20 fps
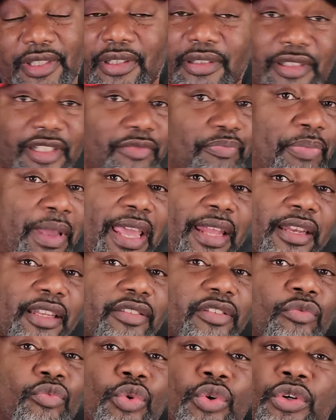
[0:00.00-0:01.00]
This
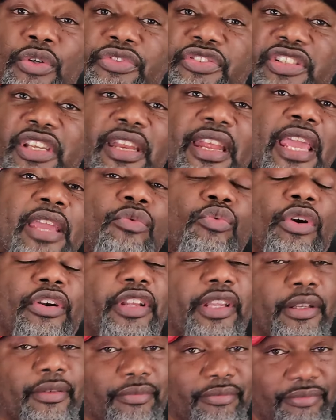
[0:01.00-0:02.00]
bandits and wolves shit ain't
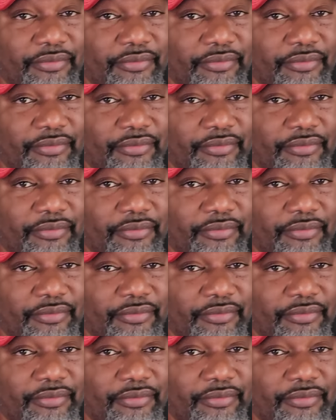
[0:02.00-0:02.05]
working.